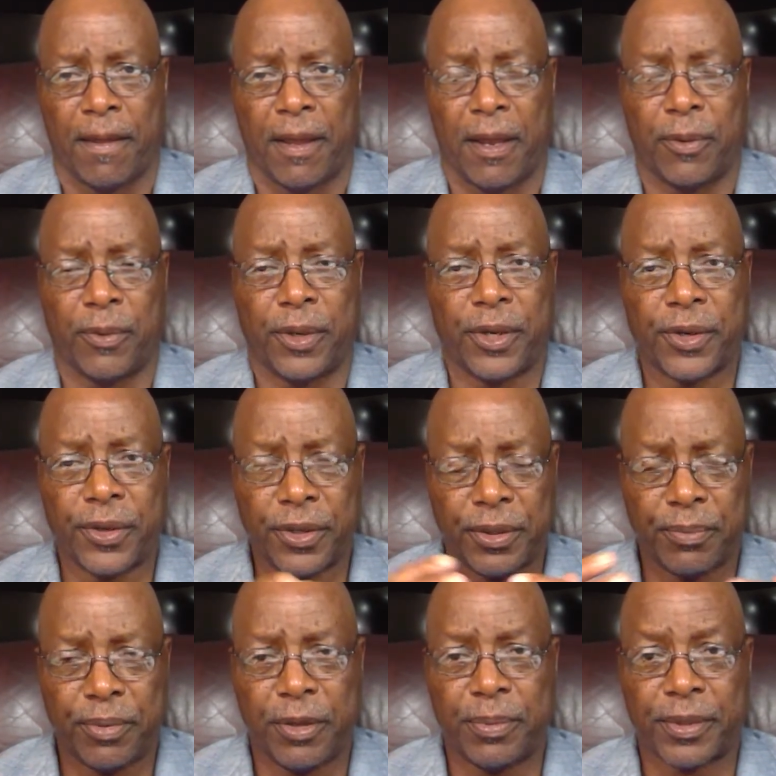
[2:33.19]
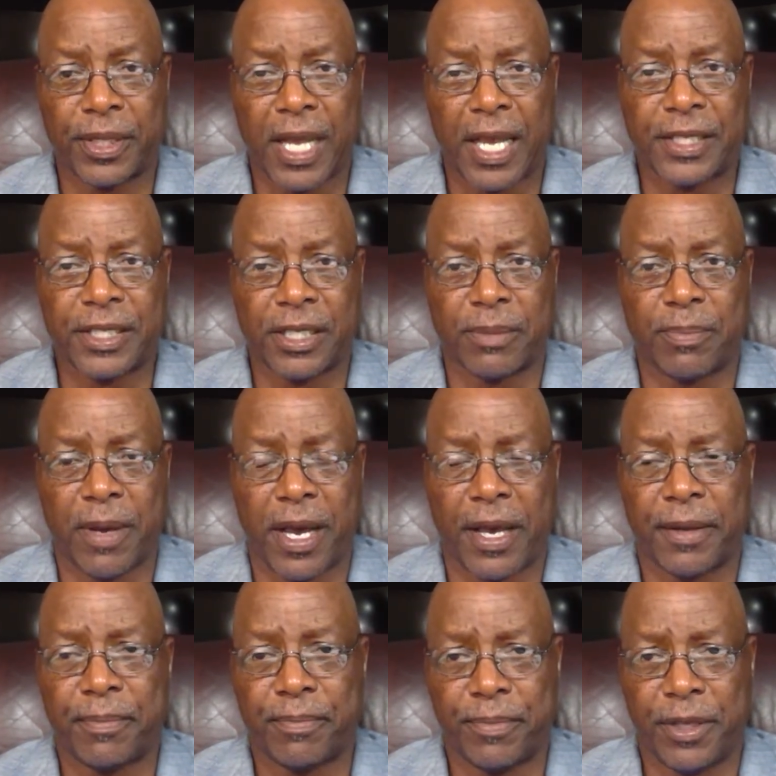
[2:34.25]
And we're hurting people, not just by
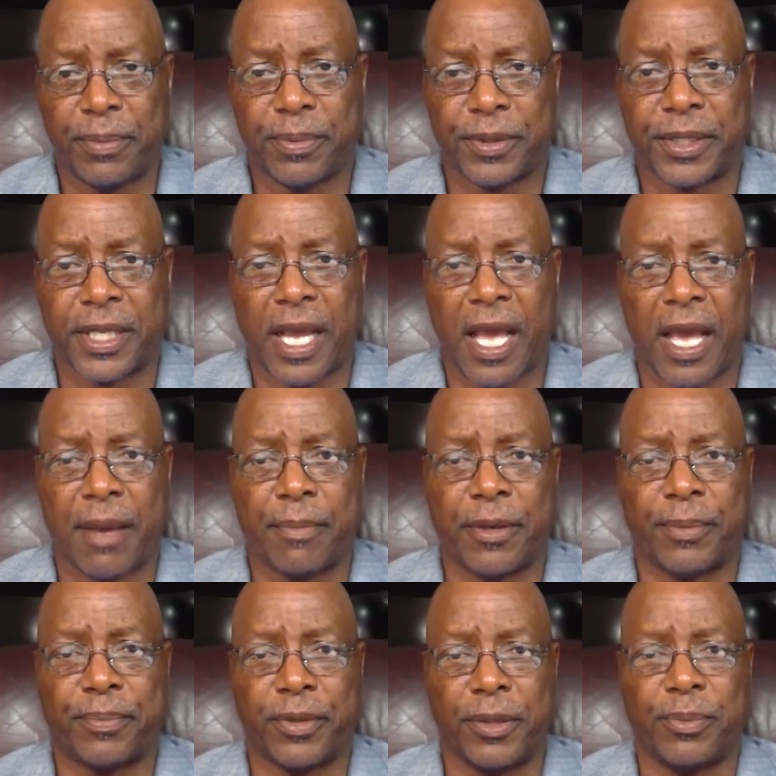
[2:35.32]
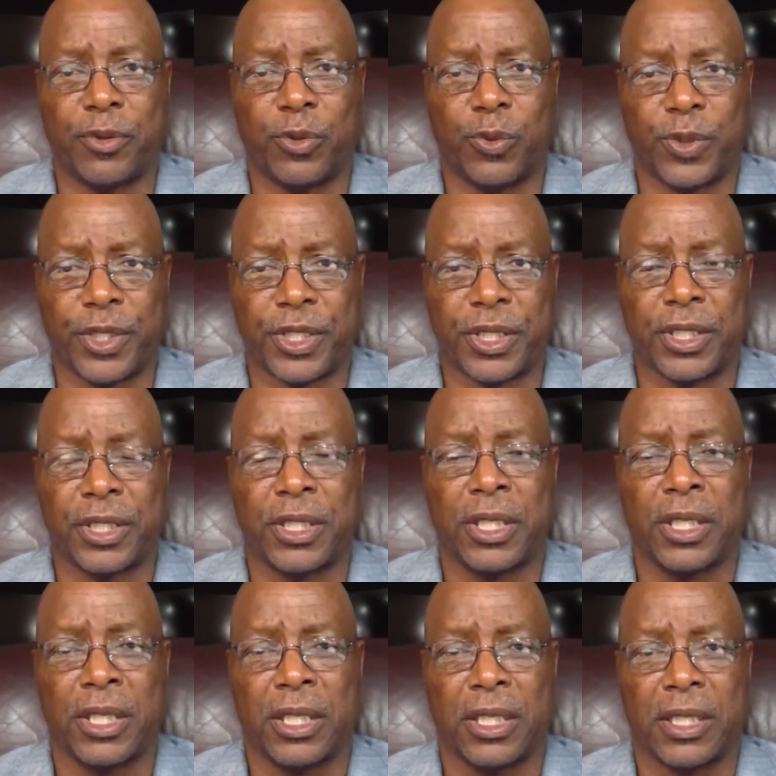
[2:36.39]
people dying, but people wishing
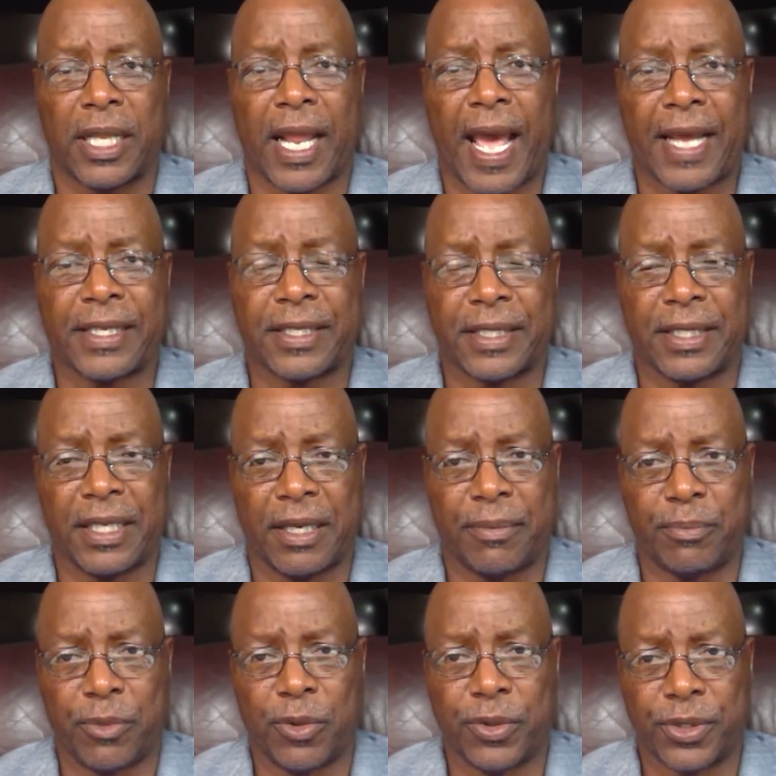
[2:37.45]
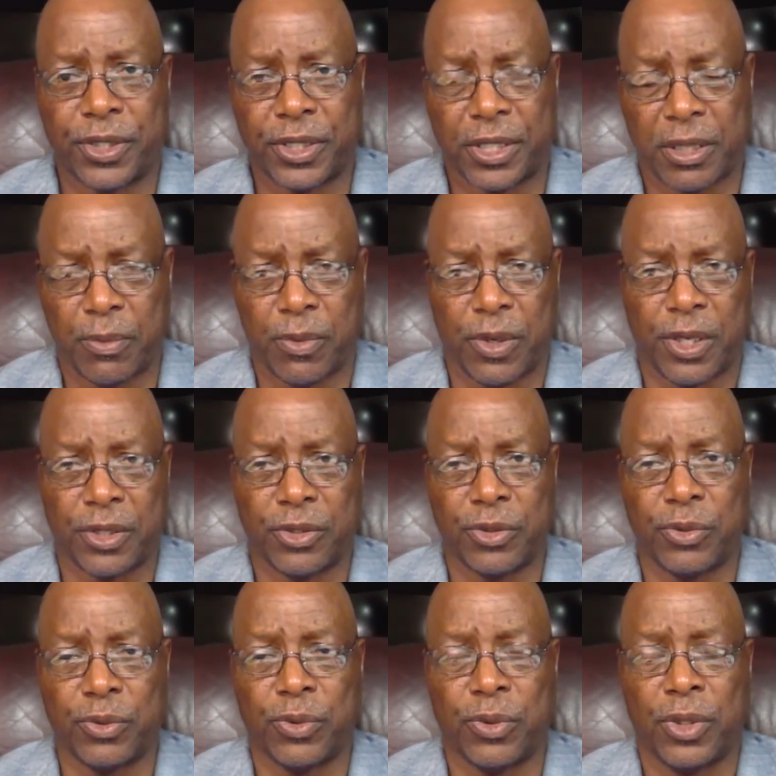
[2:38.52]
that I'd have said more to someone
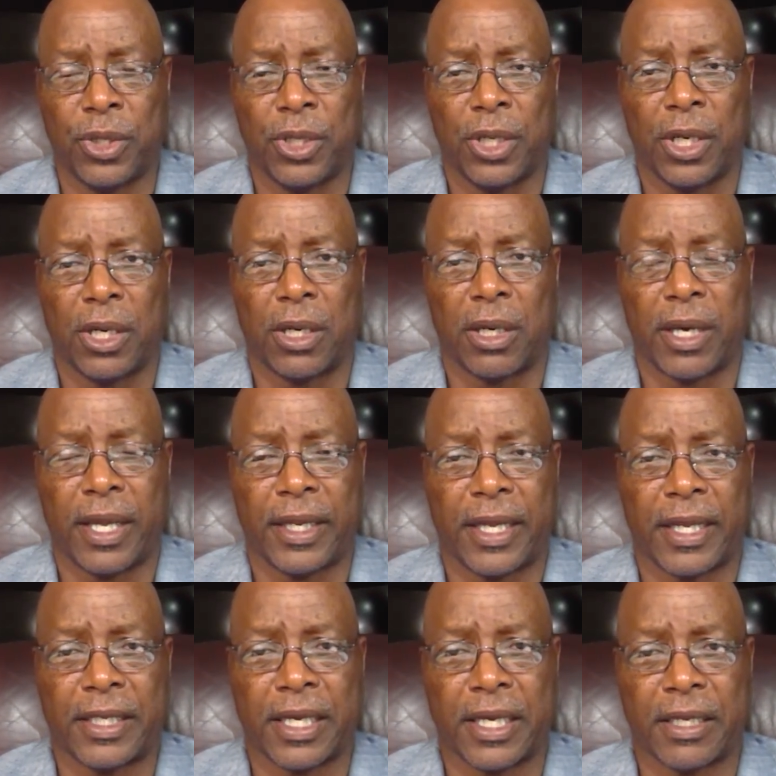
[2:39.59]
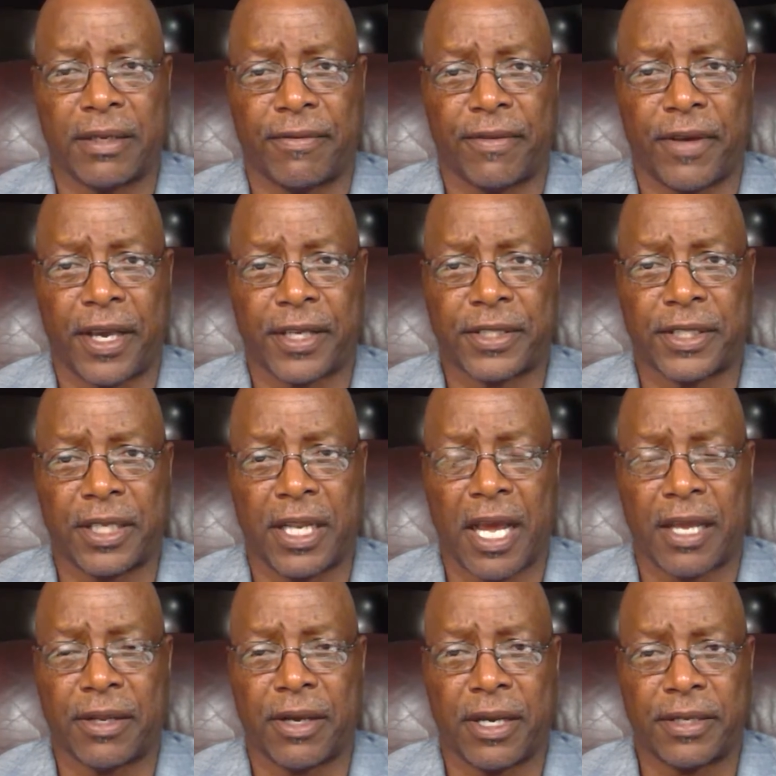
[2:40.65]
who had not taken the vaccine.
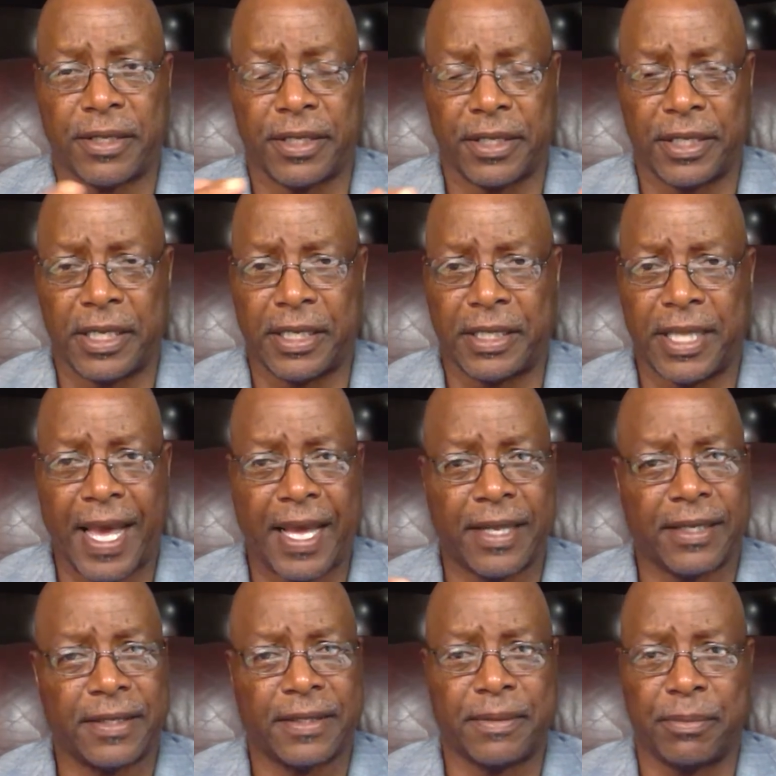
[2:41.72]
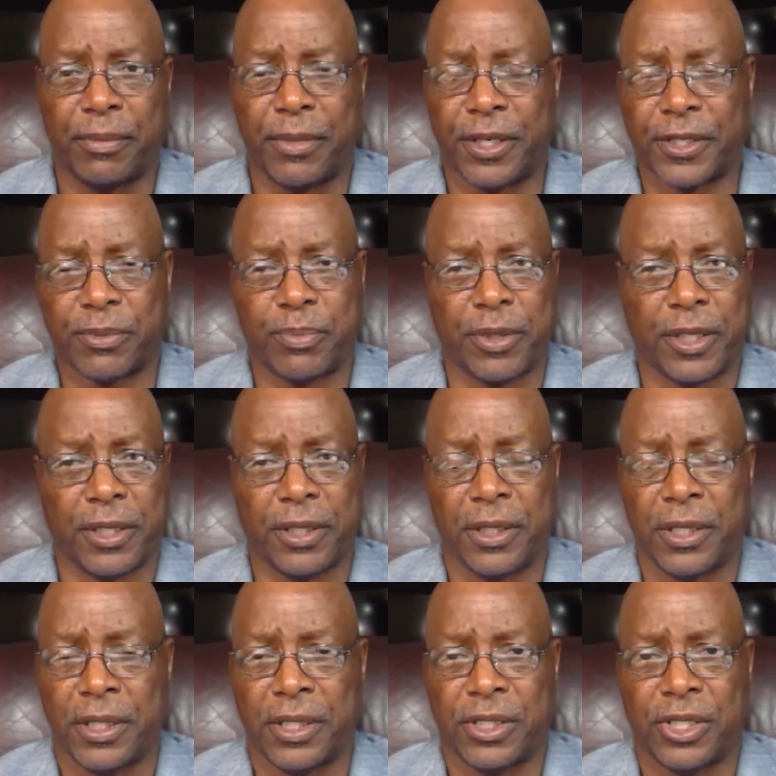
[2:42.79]
That must be
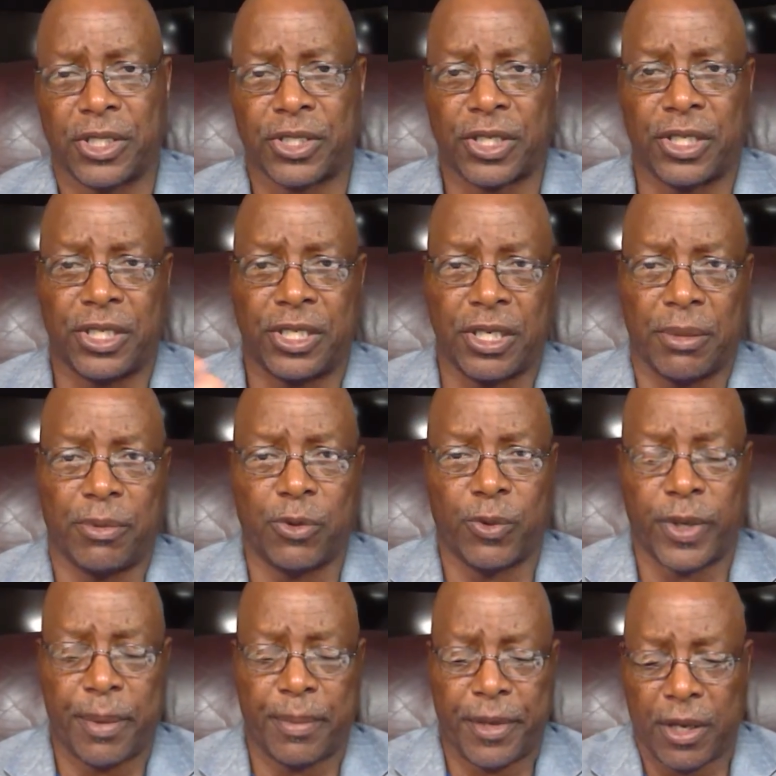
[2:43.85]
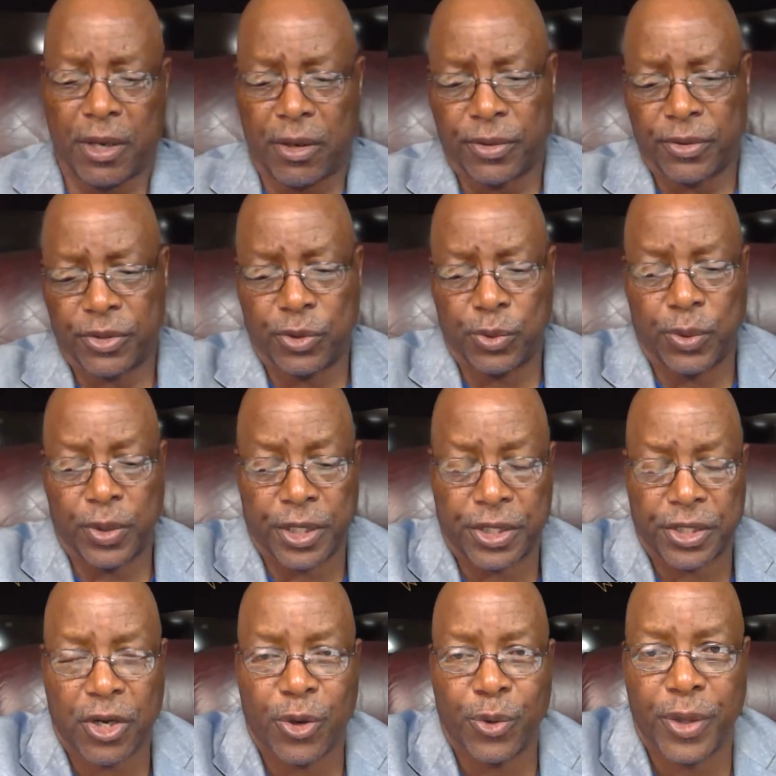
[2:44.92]
just a double whammy onto what is
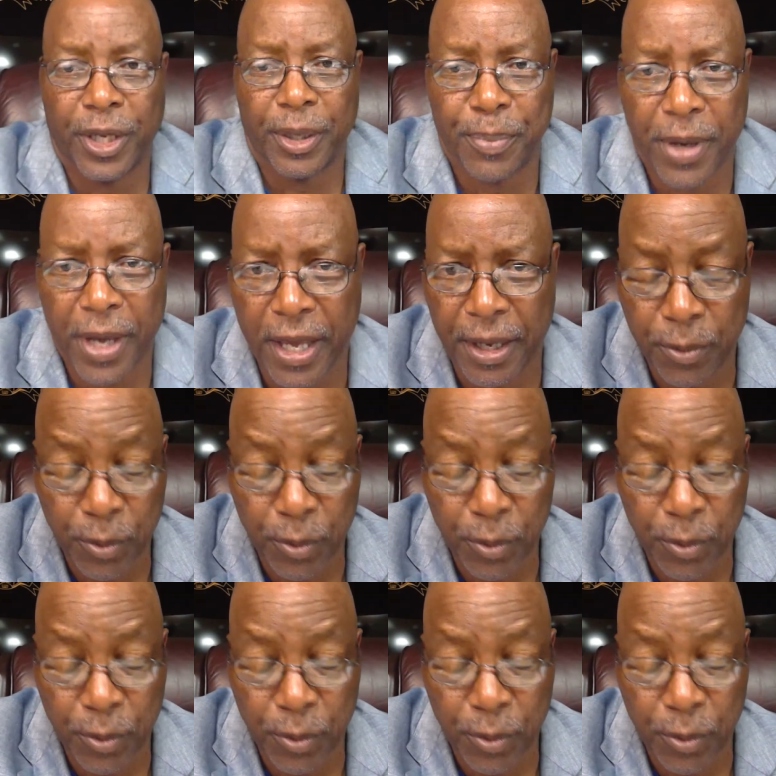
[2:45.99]
already pain.